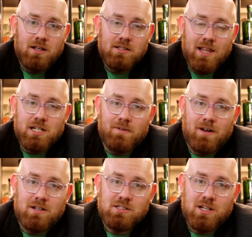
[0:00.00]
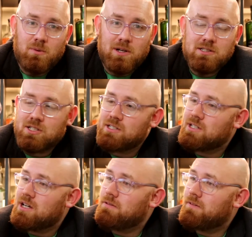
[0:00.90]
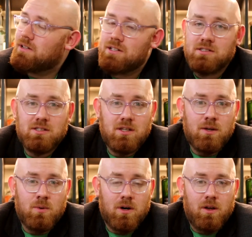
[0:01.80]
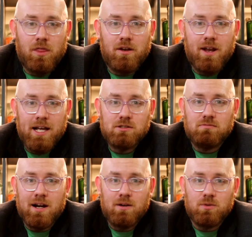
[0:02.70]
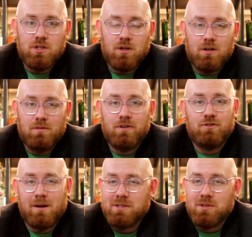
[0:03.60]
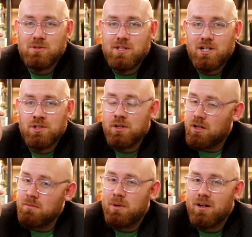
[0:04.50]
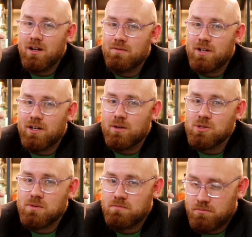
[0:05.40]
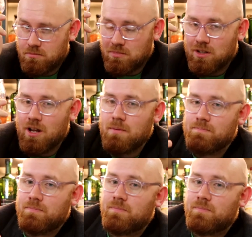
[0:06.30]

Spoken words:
/var, stay well, stay safe, and I'll see you on the next round of Dram Association unbottling videos. Good night.